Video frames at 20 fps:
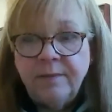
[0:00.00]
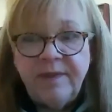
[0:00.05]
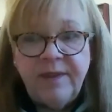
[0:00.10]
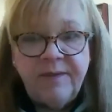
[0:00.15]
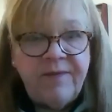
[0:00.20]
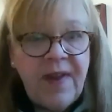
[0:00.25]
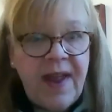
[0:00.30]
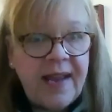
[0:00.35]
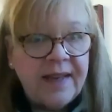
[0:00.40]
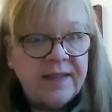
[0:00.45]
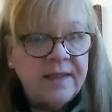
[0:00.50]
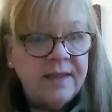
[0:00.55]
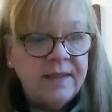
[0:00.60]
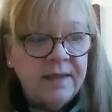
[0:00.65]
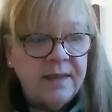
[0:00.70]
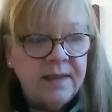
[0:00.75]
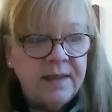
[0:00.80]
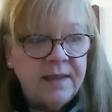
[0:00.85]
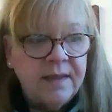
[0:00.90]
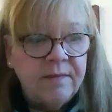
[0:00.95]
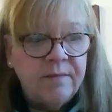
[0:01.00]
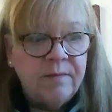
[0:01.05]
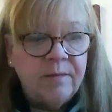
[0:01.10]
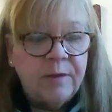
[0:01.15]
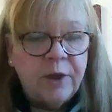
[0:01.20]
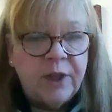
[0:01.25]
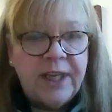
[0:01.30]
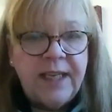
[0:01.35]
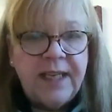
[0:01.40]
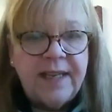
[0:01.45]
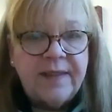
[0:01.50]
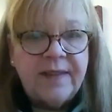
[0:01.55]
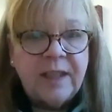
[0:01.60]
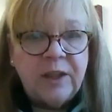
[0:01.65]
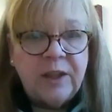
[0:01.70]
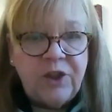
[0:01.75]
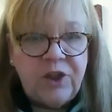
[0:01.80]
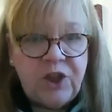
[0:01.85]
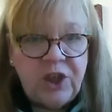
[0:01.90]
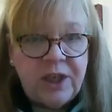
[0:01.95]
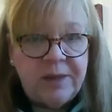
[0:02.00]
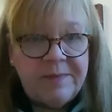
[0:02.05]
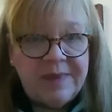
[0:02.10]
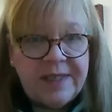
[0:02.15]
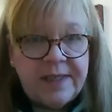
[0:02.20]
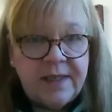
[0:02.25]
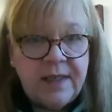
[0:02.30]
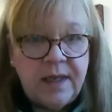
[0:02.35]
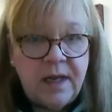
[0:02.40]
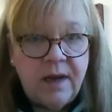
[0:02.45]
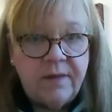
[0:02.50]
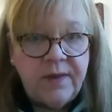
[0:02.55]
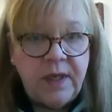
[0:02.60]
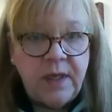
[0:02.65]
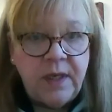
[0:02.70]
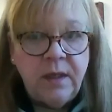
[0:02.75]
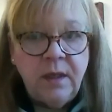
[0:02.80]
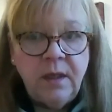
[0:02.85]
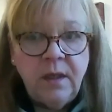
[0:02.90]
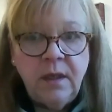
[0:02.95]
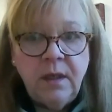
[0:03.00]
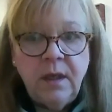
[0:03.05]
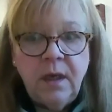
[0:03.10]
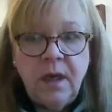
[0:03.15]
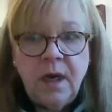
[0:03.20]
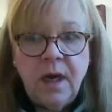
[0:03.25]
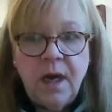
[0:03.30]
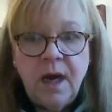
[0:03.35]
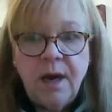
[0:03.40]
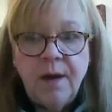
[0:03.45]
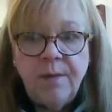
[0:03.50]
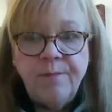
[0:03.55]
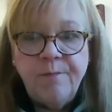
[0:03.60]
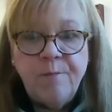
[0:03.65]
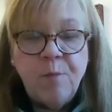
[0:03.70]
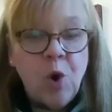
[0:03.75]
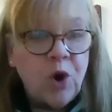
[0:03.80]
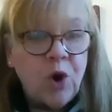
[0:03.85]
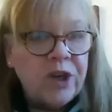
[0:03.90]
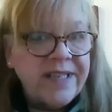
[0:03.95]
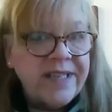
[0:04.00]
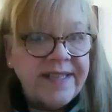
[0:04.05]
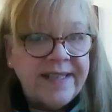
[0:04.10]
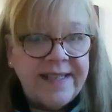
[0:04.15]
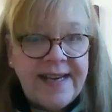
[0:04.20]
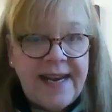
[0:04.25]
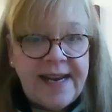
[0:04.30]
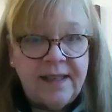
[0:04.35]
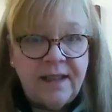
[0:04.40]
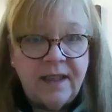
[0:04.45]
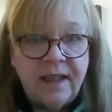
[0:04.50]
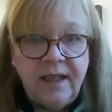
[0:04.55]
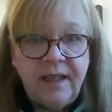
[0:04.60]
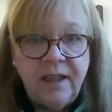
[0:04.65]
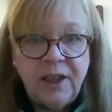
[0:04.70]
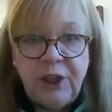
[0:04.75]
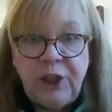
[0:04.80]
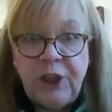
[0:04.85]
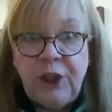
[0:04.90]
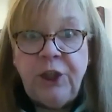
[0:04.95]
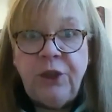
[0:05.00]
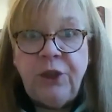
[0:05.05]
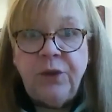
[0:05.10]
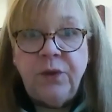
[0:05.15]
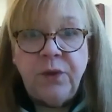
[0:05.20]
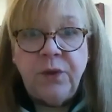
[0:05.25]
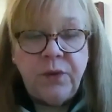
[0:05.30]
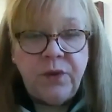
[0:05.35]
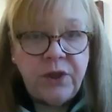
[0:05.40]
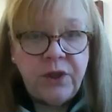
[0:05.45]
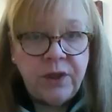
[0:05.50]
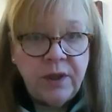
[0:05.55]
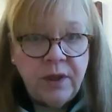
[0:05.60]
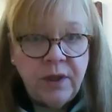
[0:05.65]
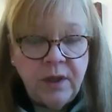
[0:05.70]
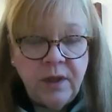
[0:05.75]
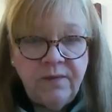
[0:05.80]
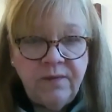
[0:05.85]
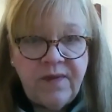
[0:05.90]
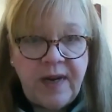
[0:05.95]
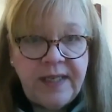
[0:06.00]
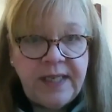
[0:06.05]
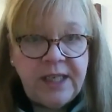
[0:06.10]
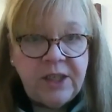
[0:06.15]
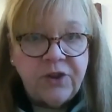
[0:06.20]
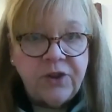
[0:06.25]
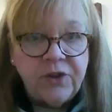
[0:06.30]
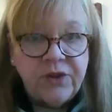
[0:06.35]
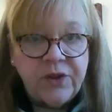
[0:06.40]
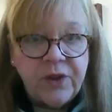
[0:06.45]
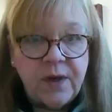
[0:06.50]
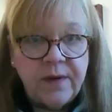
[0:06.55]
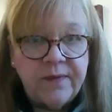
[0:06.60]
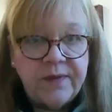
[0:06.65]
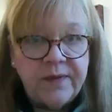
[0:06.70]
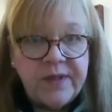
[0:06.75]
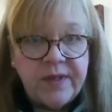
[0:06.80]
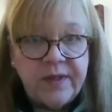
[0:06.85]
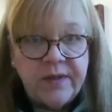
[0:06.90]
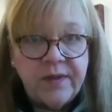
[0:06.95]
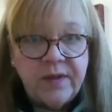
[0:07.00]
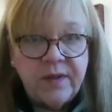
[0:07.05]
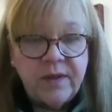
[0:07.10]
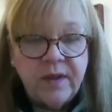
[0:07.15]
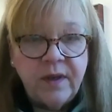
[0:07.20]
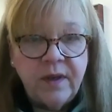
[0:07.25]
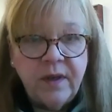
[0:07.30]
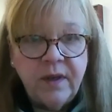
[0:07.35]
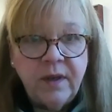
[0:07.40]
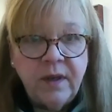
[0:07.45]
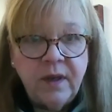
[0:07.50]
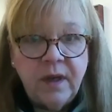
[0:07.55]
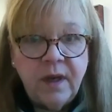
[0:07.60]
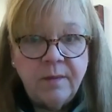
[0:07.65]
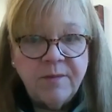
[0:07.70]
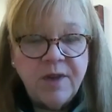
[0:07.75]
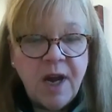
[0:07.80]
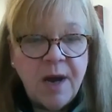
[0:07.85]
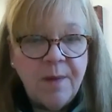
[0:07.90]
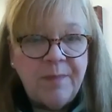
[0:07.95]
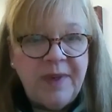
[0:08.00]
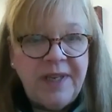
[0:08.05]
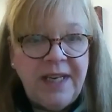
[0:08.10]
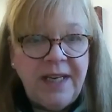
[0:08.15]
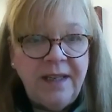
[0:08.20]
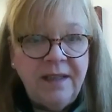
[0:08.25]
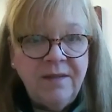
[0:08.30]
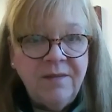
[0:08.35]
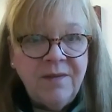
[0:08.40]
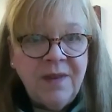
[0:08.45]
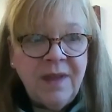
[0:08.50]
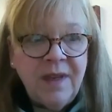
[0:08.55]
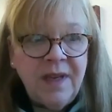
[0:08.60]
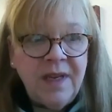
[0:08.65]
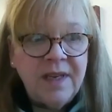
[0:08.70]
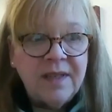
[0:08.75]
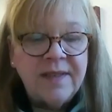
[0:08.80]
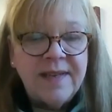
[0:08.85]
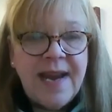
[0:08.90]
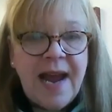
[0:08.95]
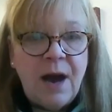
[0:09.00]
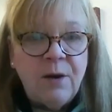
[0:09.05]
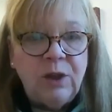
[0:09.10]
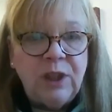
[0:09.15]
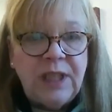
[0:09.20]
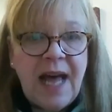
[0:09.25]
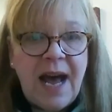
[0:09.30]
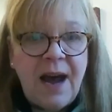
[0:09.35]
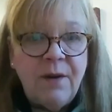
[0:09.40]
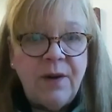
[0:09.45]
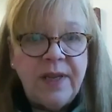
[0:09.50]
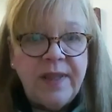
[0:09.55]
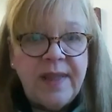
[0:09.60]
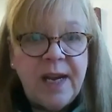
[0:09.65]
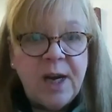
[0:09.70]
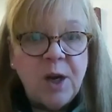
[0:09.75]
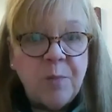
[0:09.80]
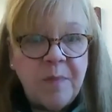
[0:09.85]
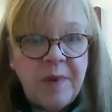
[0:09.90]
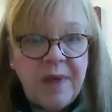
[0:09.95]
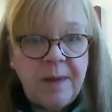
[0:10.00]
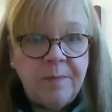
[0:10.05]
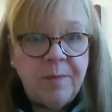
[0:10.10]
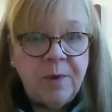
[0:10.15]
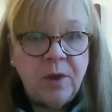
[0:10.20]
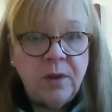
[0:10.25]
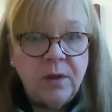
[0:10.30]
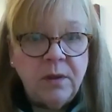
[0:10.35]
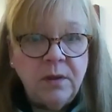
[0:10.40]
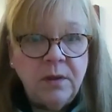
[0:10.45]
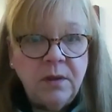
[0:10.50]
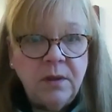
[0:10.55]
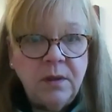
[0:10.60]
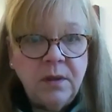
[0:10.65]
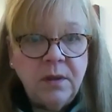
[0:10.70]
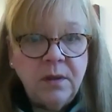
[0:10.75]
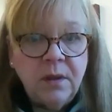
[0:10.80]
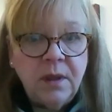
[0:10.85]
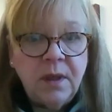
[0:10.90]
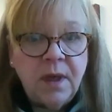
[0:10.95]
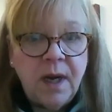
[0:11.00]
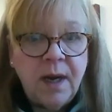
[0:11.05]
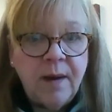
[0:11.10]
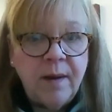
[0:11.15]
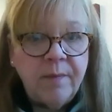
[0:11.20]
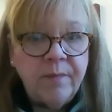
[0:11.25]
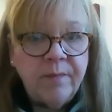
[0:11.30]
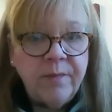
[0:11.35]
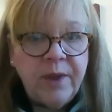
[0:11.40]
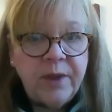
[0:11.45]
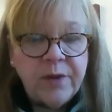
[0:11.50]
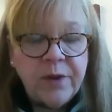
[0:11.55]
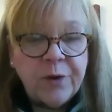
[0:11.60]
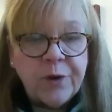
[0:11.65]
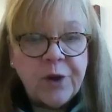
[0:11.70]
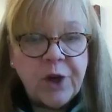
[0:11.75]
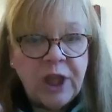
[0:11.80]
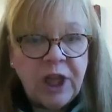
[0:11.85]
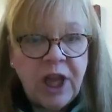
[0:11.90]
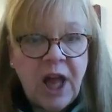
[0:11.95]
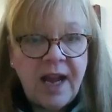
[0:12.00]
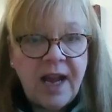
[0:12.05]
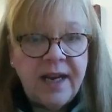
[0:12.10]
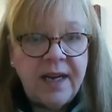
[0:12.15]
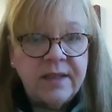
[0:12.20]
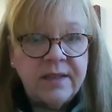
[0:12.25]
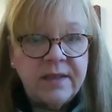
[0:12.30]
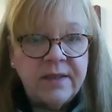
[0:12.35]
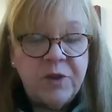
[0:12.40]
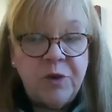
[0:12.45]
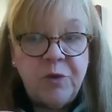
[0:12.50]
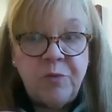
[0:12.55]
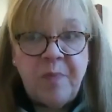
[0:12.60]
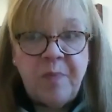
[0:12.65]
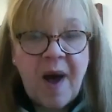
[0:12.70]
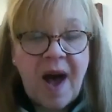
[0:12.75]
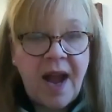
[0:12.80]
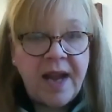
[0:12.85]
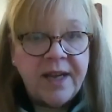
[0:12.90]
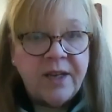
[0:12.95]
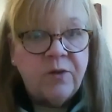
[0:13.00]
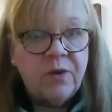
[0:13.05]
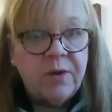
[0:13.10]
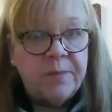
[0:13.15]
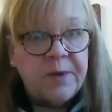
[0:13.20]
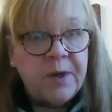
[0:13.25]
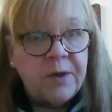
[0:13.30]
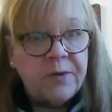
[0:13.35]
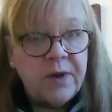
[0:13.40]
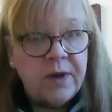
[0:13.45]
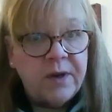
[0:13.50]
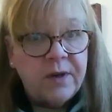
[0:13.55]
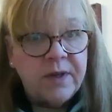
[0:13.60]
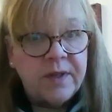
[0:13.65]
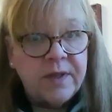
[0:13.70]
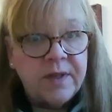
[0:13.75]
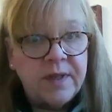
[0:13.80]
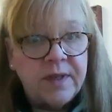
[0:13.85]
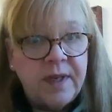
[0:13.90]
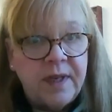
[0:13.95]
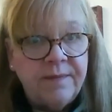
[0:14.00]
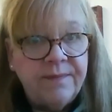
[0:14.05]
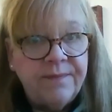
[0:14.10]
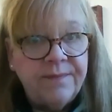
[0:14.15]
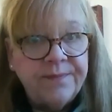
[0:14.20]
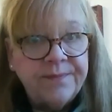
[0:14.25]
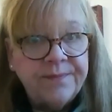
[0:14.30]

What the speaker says: In fact, looking at the legitimacy of it, Morgan Stanley, a huge financial services company, is now allowing their people, their clients, to buy cryptocurrency.